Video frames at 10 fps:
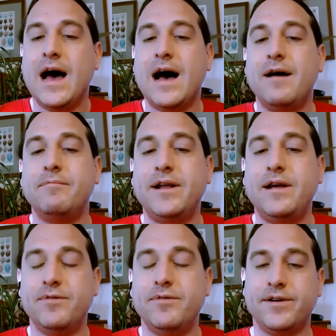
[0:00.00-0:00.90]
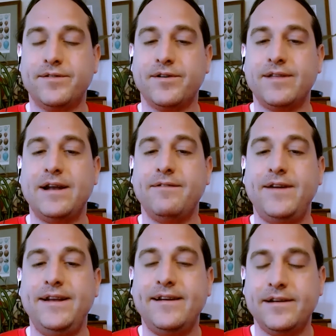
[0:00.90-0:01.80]
And he was concerned that if
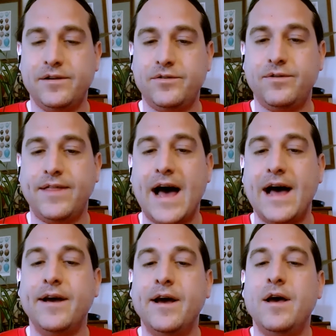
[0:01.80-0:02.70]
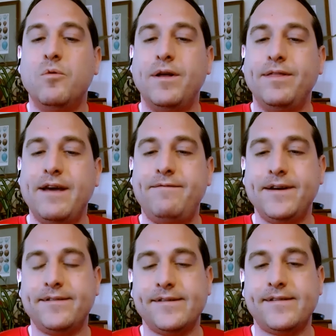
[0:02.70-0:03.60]
he didn't do that, when they
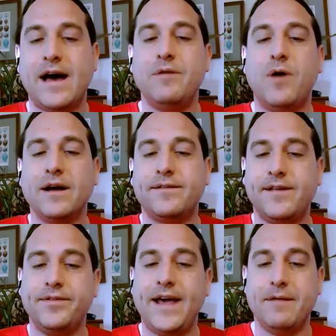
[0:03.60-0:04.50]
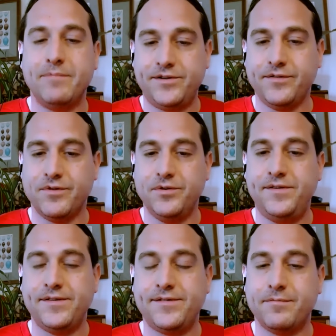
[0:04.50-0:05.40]
fix the sidewalks, they'll damage the root
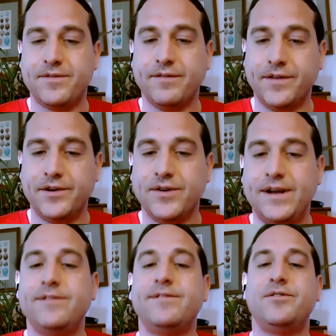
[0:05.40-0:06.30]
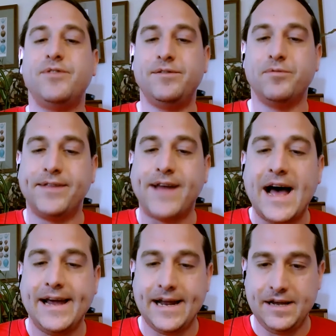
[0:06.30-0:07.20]
systems of the trees will
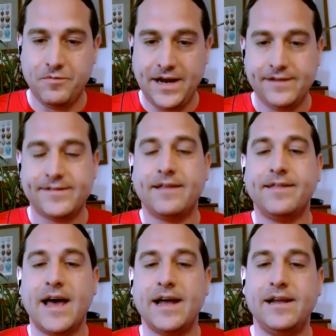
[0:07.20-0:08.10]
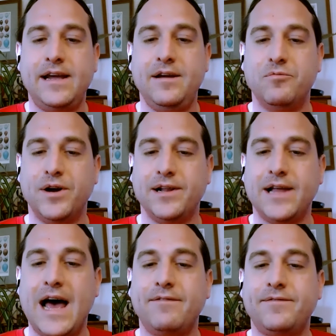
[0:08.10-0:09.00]
die anyways, and then he will
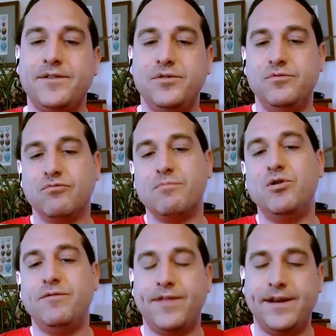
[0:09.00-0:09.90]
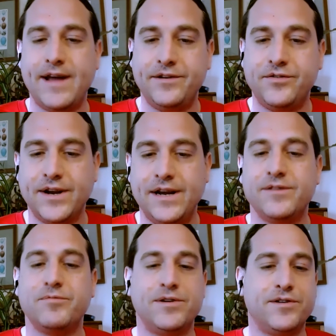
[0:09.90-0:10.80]
have to remove the dead
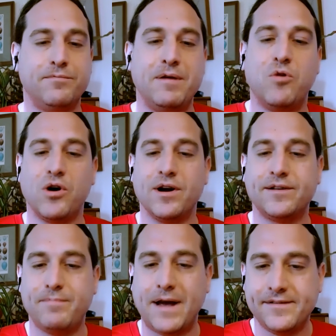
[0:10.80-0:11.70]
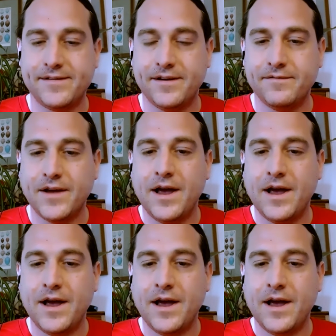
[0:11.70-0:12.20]
trees, which will be more expensive.